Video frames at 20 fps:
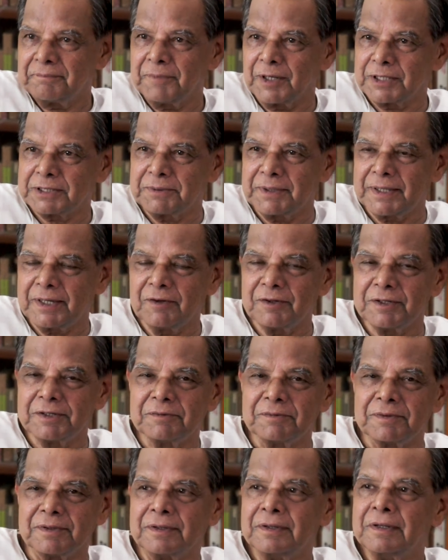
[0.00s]
Possibility of,
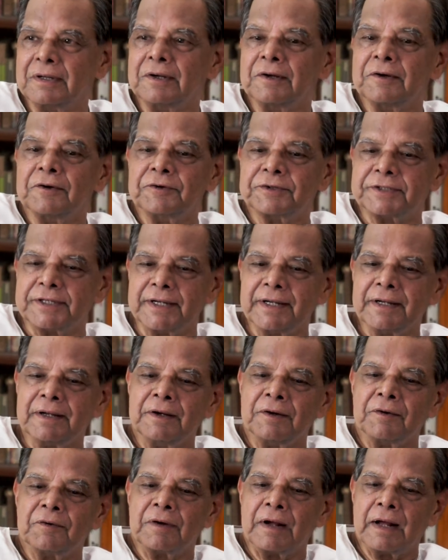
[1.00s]
see,
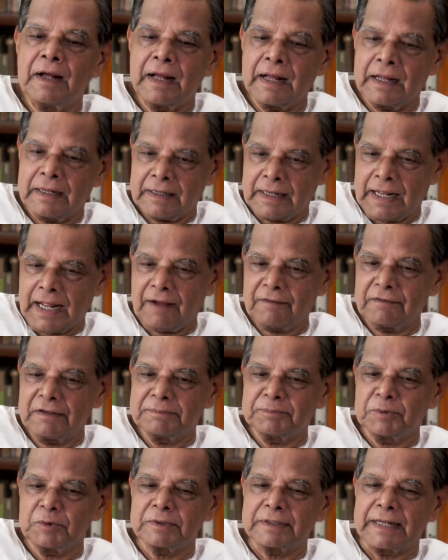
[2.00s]
I
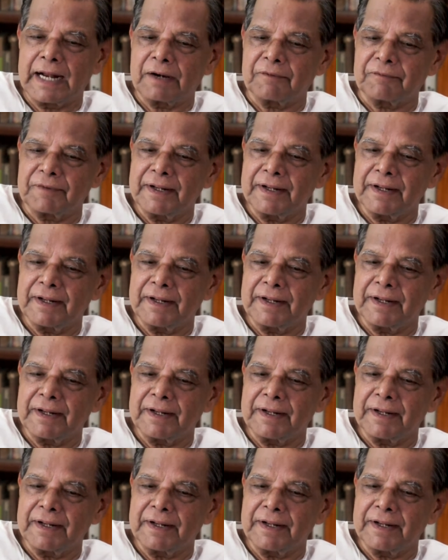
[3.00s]
will put that